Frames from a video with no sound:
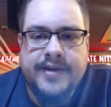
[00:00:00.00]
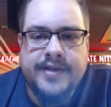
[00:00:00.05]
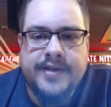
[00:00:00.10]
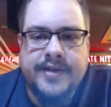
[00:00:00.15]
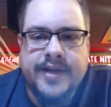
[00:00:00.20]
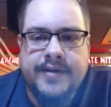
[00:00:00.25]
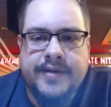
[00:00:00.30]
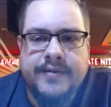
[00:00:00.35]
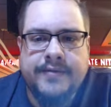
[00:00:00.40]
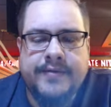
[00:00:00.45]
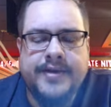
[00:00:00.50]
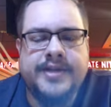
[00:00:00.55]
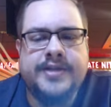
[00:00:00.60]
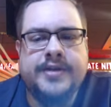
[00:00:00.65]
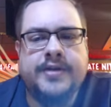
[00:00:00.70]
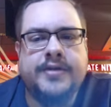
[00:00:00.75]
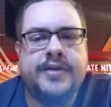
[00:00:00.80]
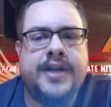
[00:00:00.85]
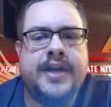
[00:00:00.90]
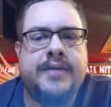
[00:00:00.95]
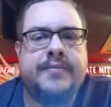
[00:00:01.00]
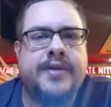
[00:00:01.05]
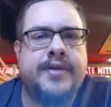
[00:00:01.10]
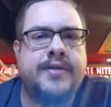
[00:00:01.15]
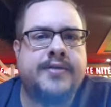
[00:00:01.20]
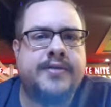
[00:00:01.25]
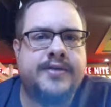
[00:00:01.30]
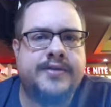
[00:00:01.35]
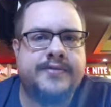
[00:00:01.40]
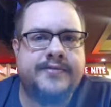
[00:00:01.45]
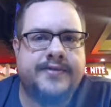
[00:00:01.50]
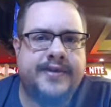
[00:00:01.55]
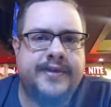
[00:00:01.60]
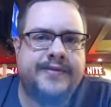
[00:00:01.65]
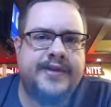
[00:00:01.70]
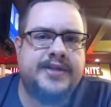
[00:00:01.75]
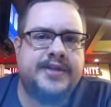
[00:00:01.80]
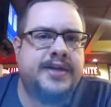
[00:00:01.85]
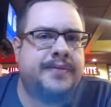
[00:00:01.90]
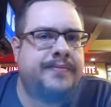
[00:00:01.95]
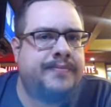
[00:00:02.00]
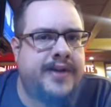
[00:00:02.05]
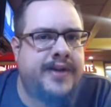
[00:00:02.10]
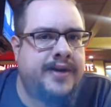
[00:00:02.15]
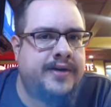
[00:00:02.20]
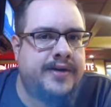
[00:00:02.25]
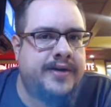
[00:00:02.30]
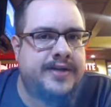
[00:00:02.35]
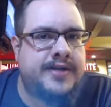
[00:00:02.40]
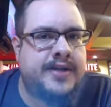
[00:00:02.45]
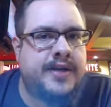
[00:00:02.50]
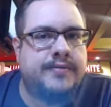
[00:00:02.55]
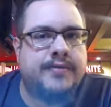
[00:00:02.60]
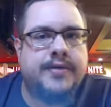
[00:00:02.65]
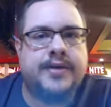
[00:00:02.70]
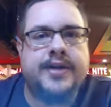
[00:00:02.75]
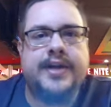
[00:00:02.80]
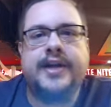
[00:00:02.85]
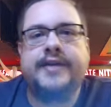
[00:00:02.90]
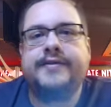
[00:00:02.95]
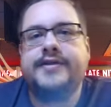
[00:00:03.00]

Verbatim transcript: just that when we start the game, we know that if it's up there, it's not working.